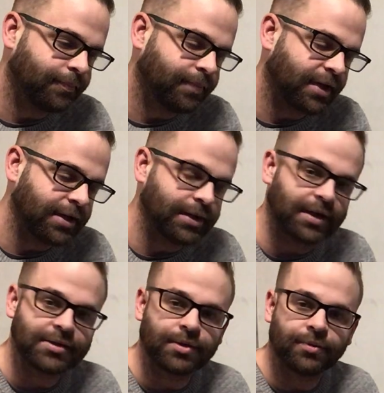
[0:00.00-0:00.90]
But
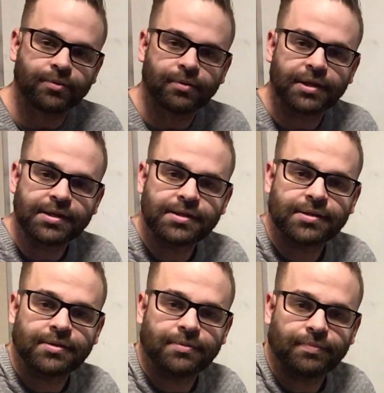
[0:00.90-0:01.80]
let's go through
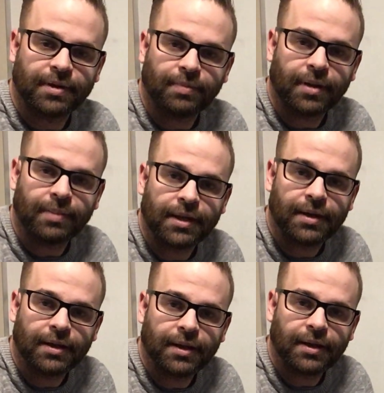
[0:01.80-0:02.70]
this bit by bit,
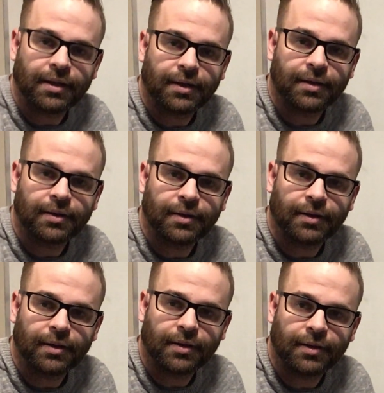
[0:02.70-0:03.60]
and
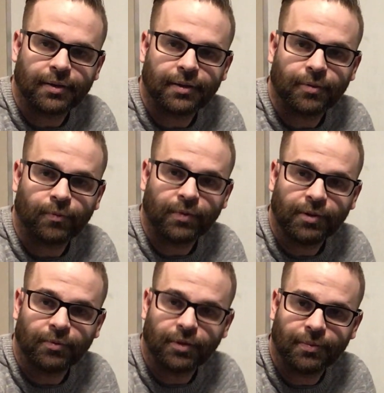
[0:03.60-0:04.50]
we
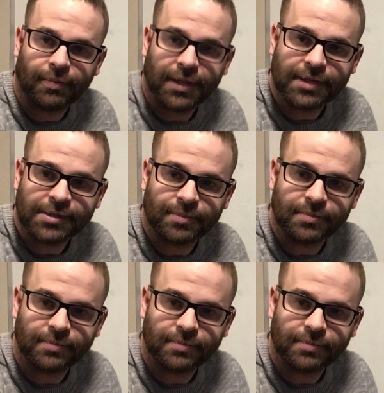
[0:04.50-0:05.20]
will make some